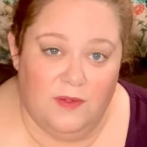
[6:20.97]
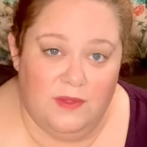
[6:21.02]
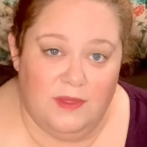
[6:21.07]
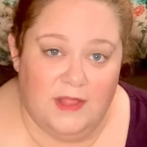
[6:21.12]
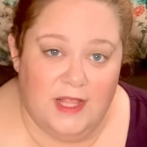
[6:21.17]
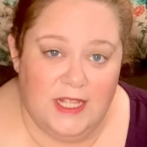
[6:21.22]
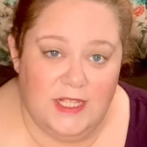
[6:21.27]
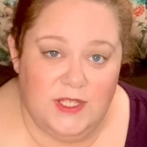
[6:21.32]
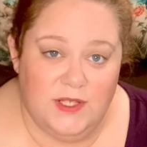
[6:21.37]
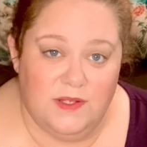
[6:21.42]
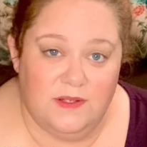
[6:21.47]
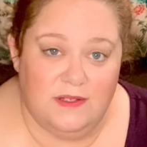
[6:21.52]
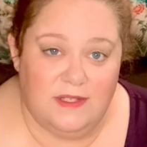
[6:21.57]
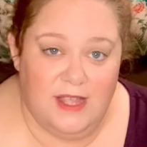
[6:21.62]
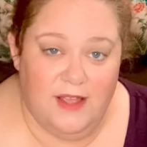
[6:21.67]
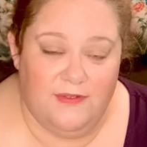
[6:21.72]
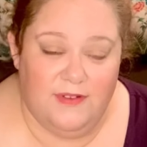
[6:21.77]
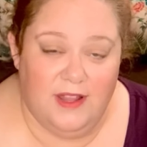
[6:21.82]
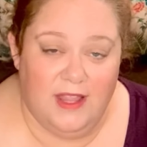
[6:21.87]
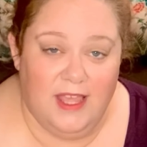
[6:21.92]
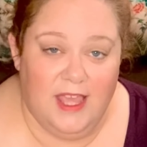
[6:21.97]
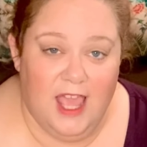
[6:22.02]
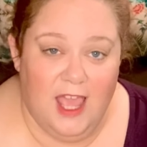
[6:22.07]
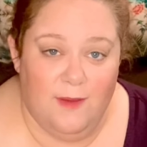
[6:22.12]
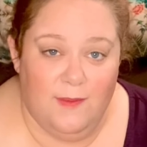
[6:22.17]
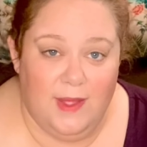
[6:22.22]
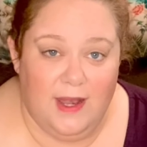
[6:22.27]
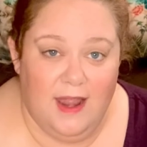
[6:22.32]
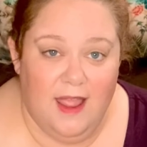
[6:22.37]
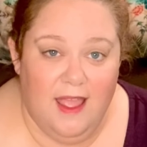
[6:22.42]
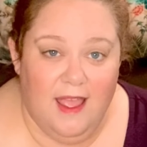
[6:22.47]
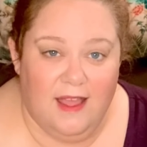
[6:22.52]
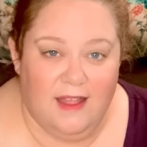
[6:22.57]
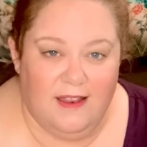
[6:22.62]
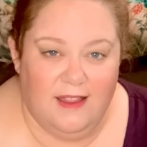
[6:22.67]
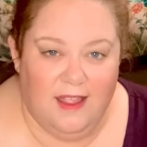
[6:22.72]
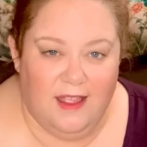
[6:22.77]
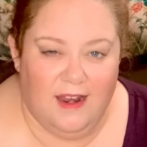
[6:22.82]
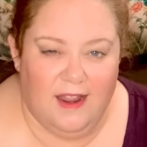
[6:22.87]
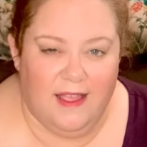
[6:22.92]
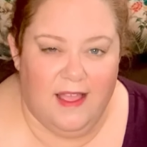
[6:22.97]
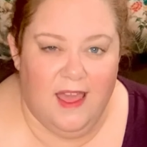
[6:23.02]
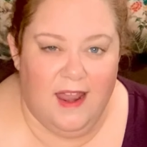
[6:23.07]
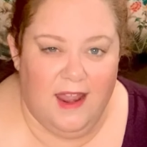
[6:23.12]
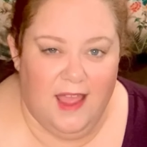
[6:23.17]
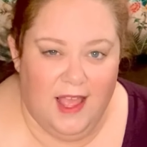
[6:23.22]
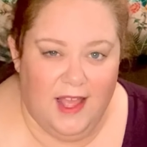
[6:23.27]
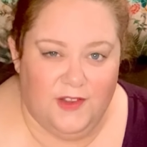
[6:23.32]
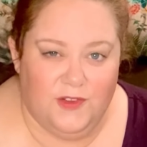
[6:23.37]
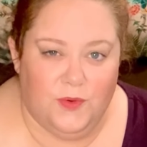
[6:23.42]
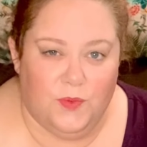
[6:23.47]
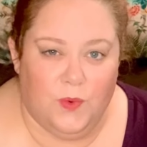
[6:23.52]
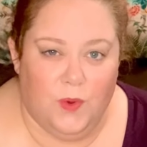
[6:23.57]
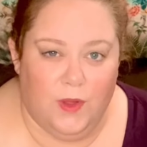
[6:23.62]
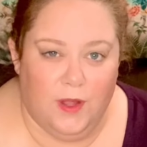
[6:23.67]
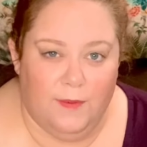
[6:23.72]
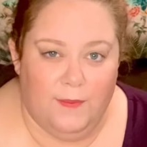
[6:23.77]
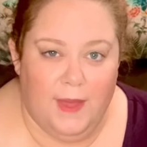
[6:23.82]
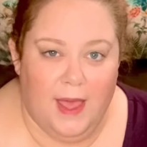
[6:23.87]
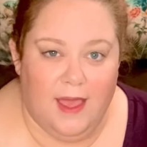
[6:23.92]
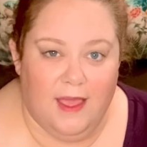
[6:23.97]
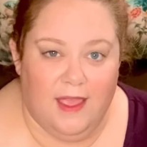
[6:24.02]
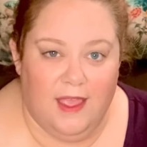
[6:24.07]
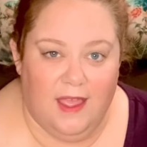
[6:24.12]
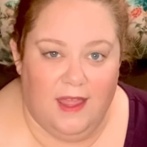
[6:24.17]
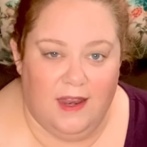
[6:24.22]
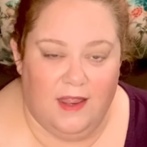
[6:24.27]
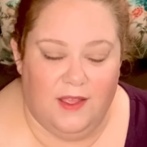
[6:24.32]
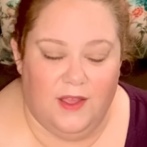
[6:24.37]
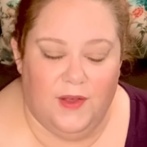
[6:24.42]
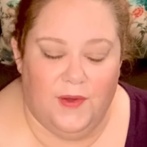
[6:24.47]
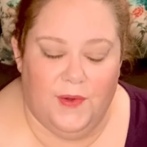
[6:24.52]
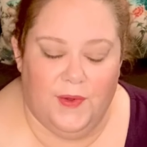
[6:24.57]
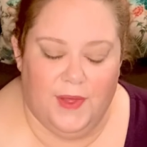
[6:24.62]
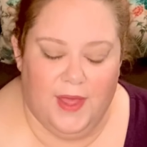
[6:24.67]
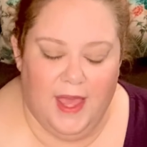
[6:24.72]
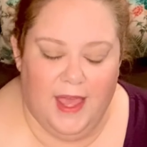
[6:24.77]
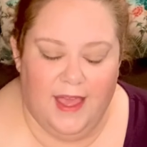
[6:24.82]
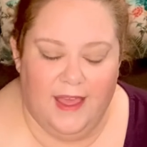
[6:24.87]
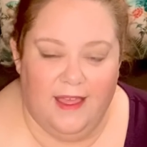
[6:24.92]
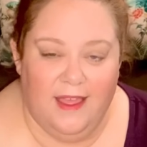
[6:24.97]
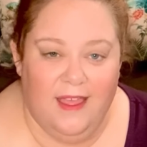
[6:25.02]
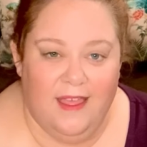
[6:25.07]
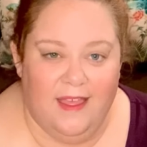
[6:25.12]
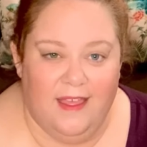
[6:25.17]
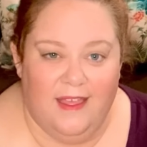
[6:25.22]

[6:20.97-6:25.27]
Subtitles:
this definitely came in handy, and I kind of had to roll it back in and go, okay,